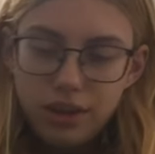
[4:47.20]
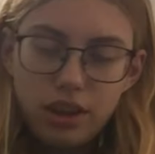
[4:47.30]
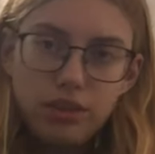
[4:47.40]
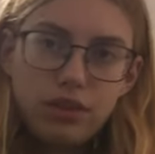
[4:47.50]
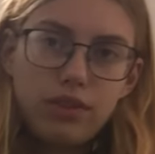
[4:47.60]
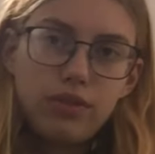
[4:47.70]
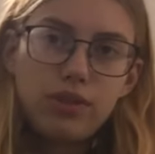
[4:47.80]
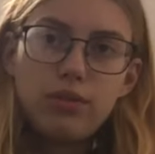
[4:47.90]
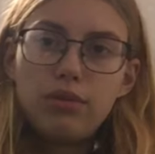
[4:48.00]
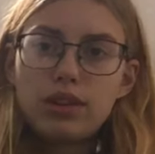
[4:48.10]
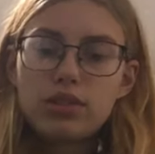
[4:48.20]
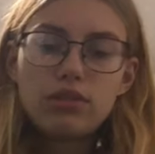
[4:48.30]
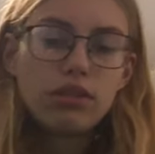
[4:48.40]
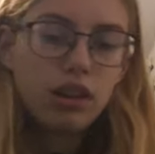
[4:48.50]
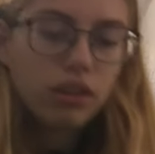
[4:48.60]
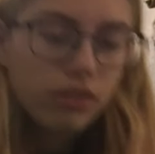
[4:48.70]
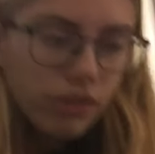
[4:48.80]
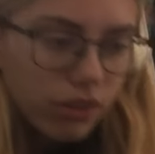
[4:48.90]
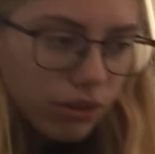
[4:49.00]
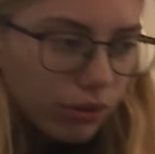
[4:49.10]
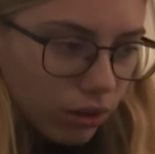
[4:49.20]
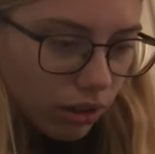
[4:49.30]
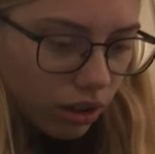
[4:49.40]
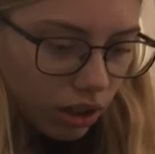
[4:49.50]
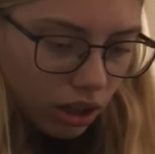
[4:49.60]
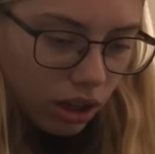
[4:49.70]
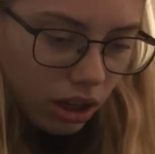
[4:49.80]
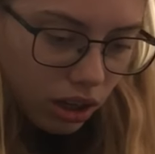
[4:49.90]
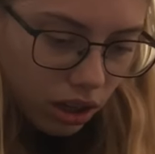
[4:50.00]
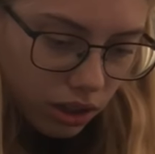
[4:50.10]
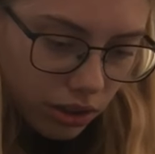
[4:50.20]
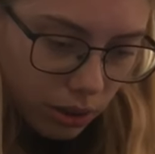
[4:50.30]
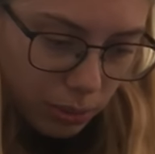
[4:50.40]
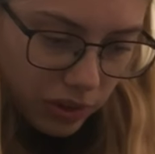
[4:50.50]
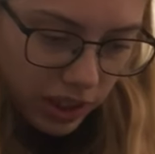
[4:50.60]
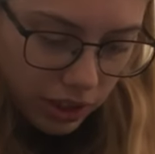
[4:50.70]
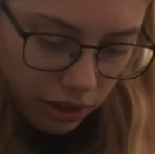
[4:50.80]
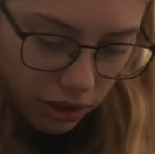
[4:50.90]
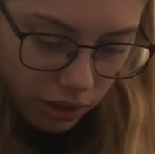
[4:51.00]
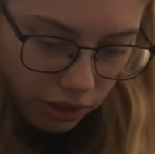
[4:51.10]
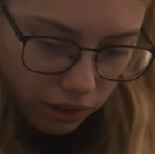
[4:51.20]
I also have 2 extra gloves for no particular